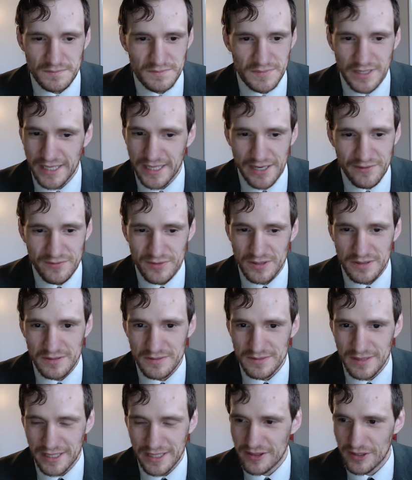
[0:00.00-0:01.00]
Like ever.
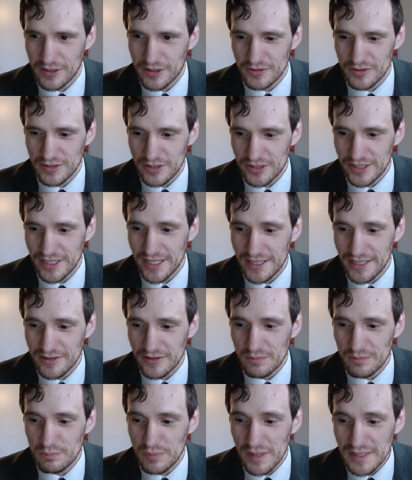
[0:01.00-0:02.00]
Like they're getting their
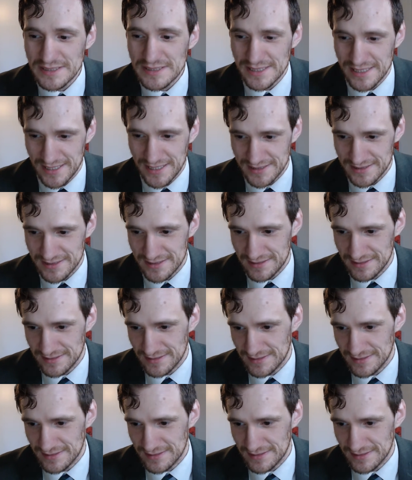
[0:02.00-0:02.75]
butts kicked.